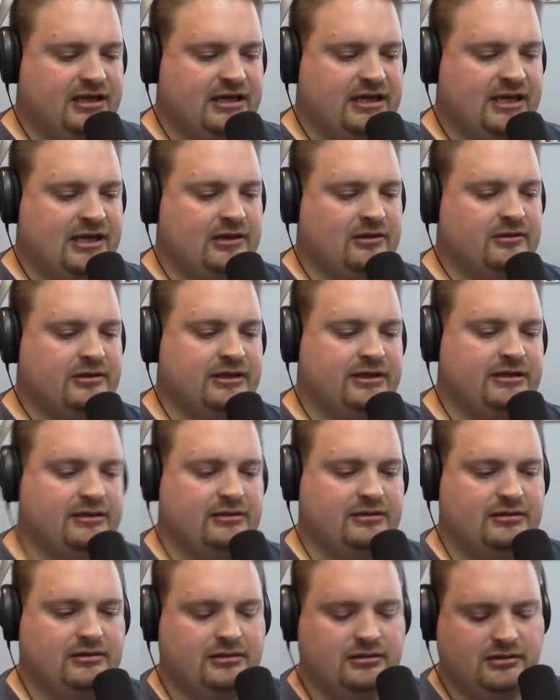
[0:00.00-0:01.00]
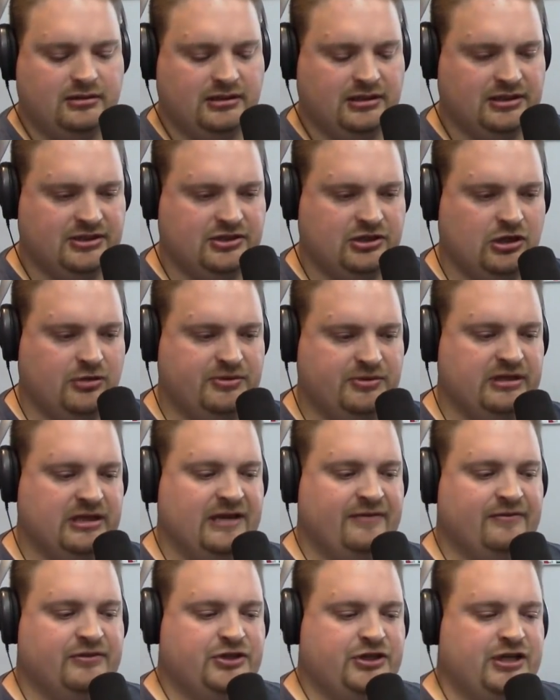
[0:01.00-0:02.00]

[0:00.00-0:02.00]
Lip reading: killing it on so many levels.